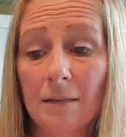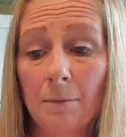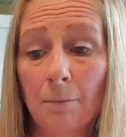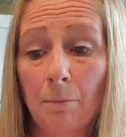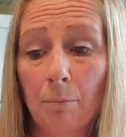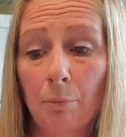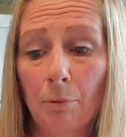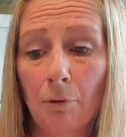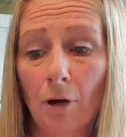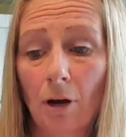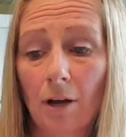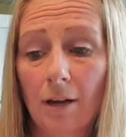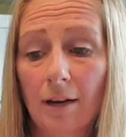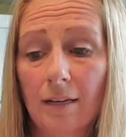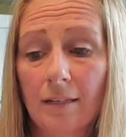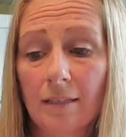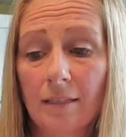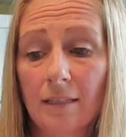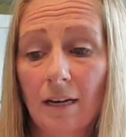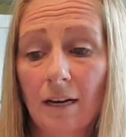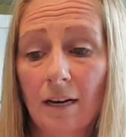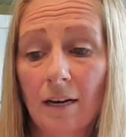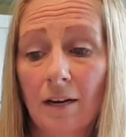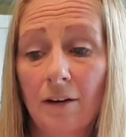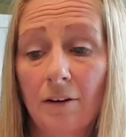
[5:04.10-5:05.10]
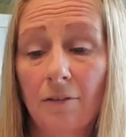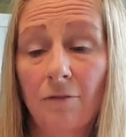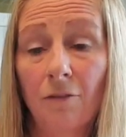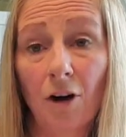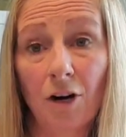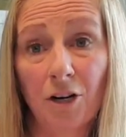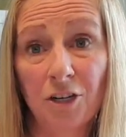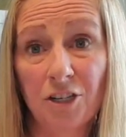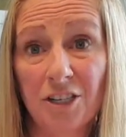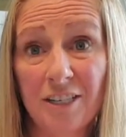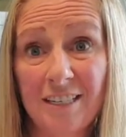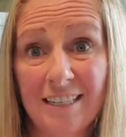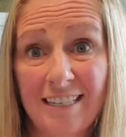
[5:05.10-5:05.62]
a product of
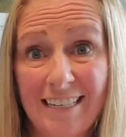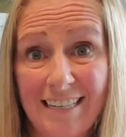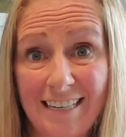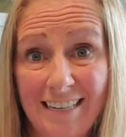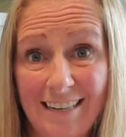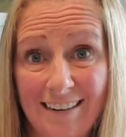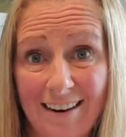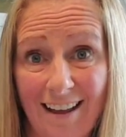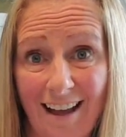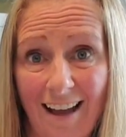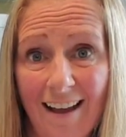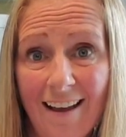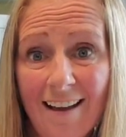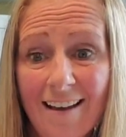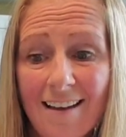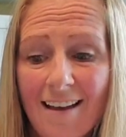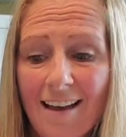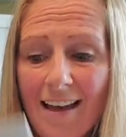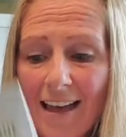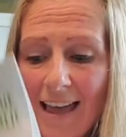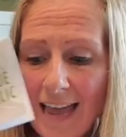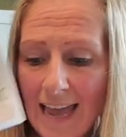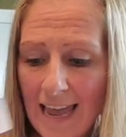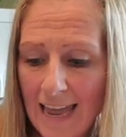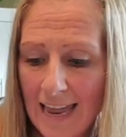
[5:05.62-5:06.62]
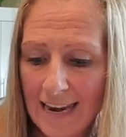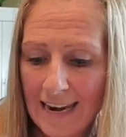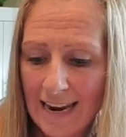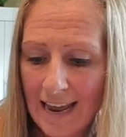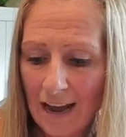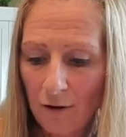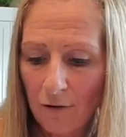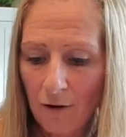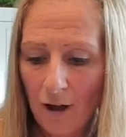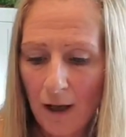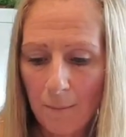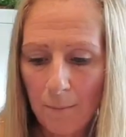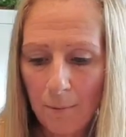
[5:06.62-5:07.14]
Argentina. Now,
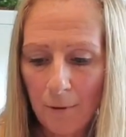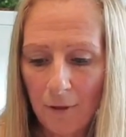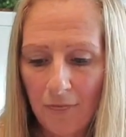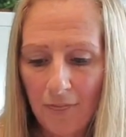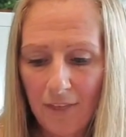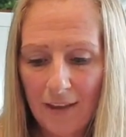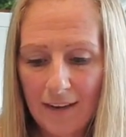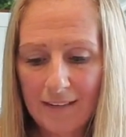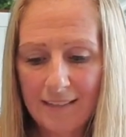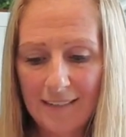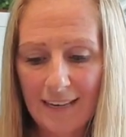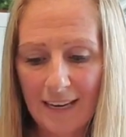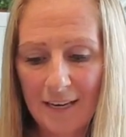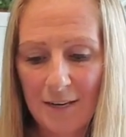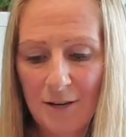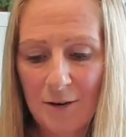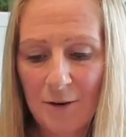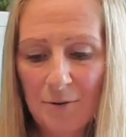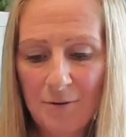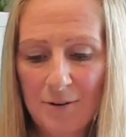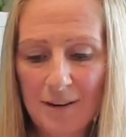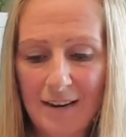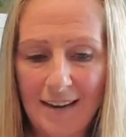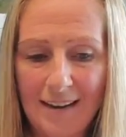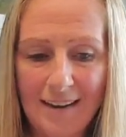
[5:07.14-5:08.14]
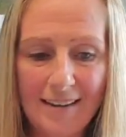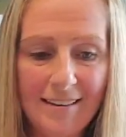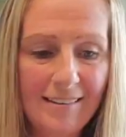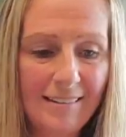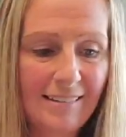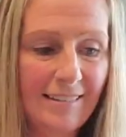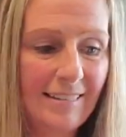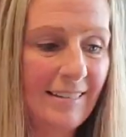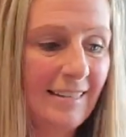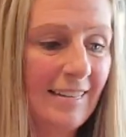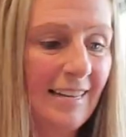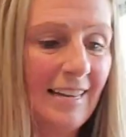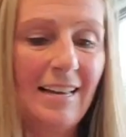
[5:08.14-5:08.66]
a couple things I
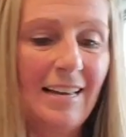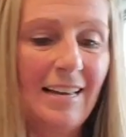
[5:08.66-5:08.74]
noticed,